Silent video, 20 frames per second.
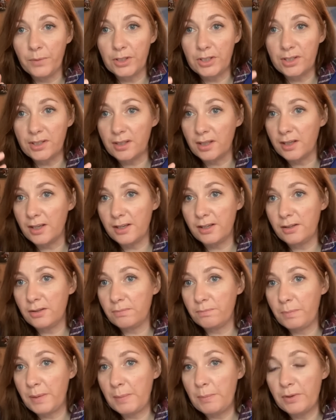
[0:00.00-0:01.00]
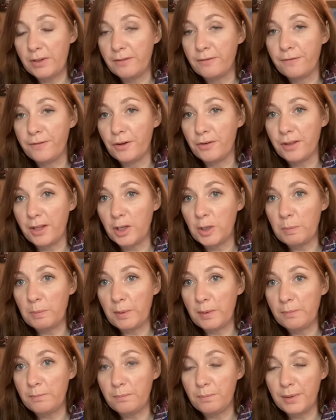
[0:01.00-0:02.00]
which is that people didn't feel they could
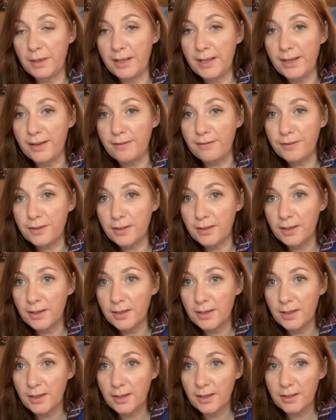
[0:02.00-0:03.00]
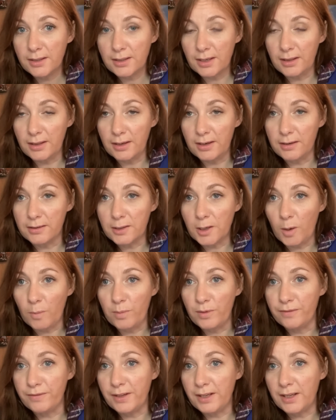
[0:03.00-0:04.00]
be believed in the last
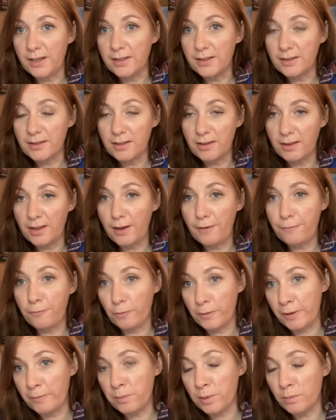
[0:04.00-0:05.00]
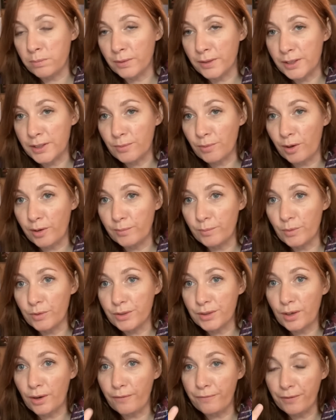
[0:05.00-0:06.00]
couple of years. And so therefore, they've probably swallowed more
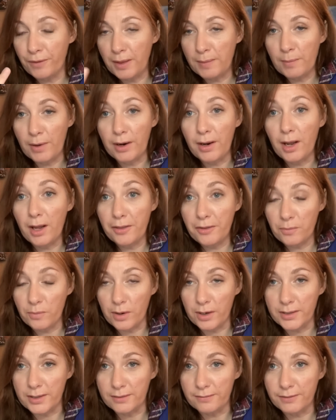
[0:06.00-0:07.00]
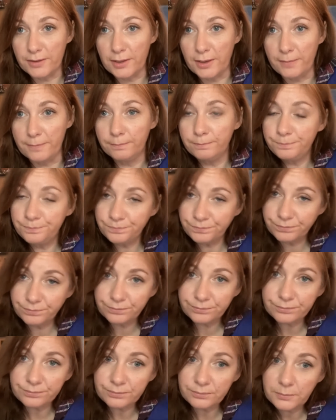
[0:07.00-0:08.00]
stuff than they might otherwise have done.
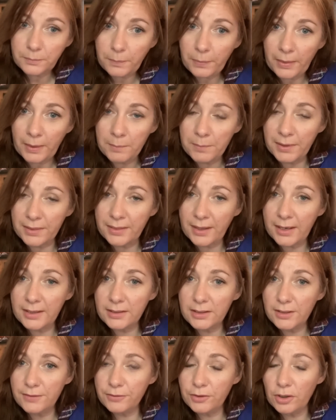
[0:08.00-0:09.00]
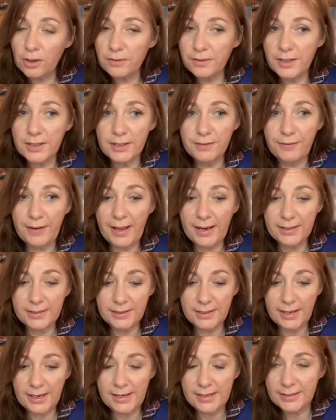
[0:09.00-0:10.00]
But then you've got this
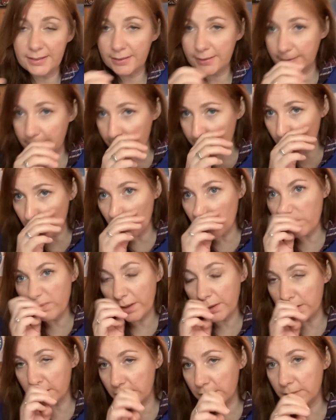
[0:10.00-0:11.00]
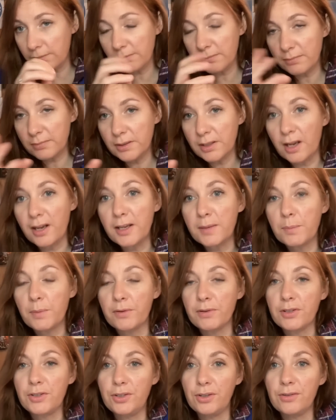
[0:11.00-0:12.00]
fact that he's almost like
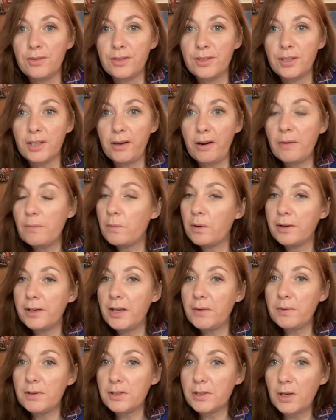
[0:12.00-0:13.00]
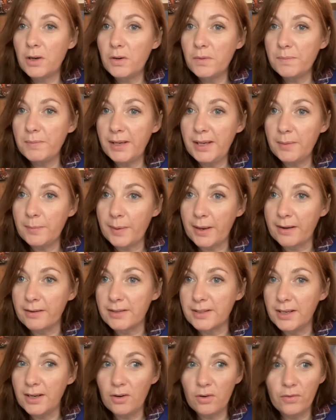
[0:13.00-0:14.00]
Boris Johnson going, well, no one told me
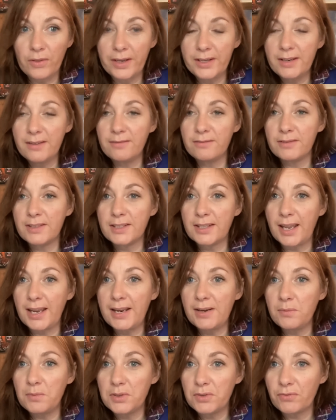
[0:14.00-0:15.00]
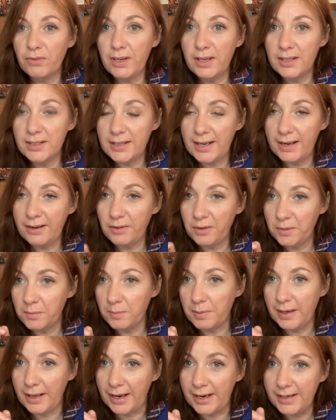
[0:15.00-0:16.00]
about it, or they didn't say it was written down
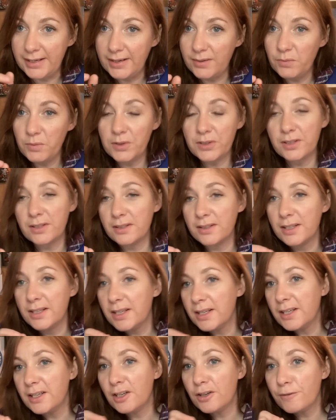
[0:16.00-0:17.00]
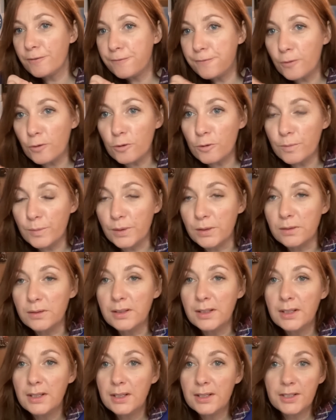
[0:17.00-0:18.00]
complaint. It wasn't
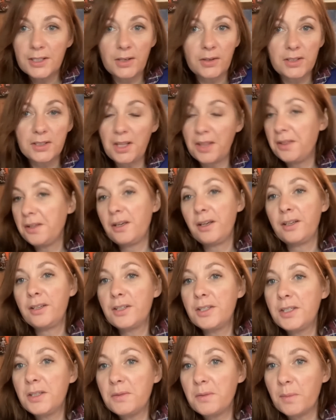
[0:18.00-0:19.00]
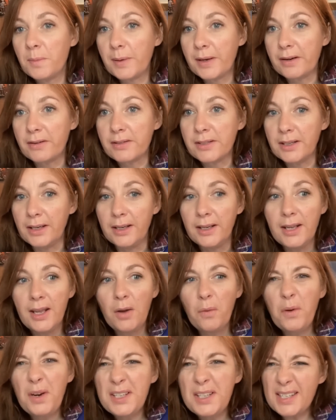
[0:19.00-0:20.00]
formal. So there's nothing I could do about it,
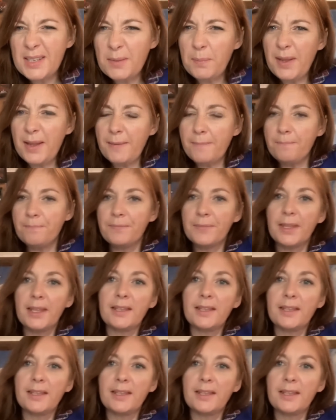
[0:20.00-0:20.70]
which is a bit,